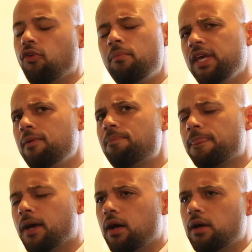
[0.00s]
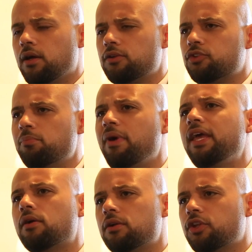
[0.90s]
For me, to
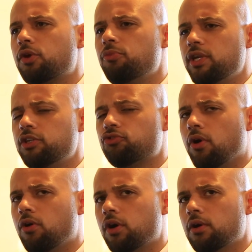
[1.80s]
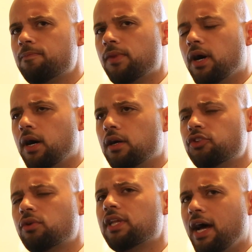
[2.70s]
make the community stronger,
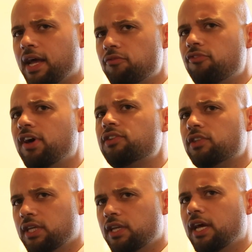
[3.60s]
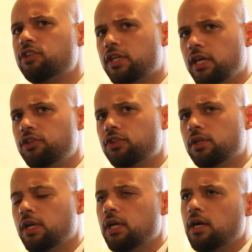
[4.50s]
certainly I invest in education.
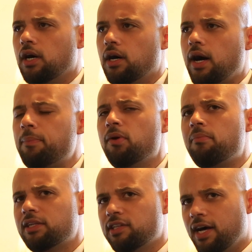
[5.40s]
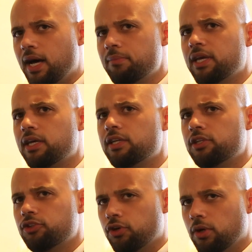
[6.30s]
I put my time
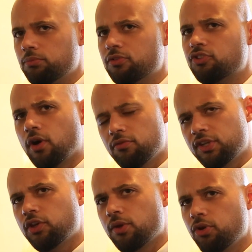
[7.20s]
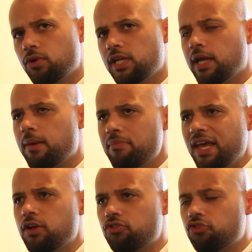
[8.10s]
in terms of serving the community and
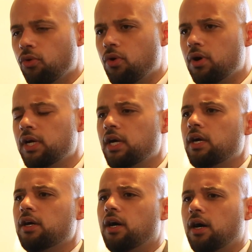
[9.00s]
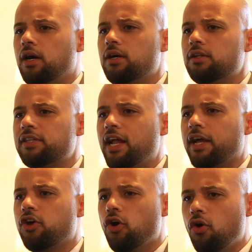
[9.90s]
making sure that
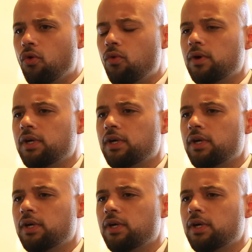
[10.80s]
I go